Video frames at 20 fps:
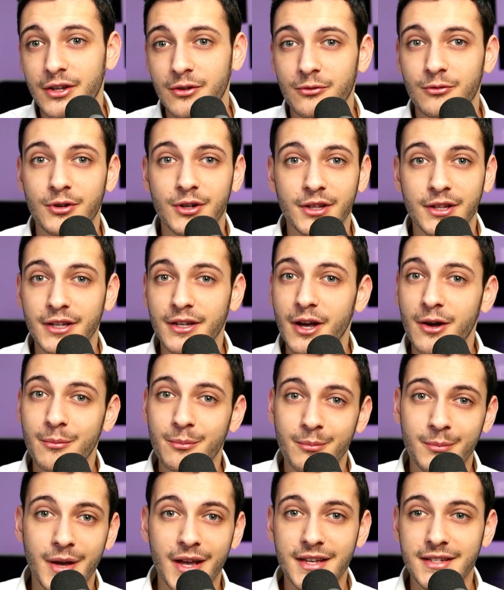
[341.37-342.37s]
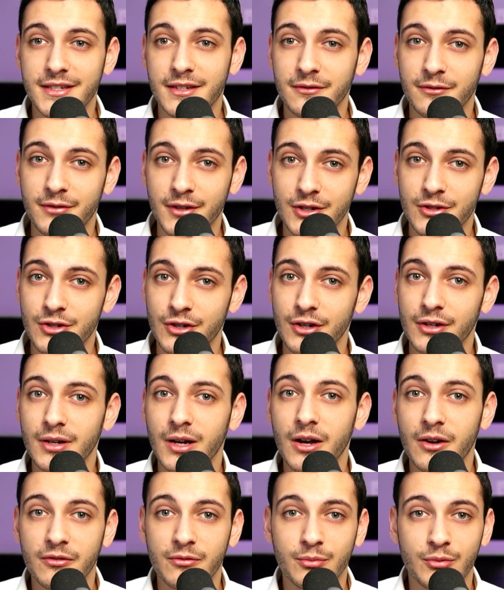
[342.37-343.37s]
really amazing feature
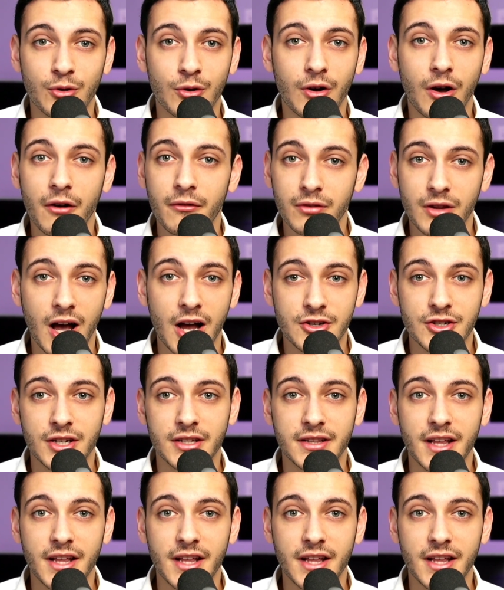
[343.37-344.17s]
of Logic,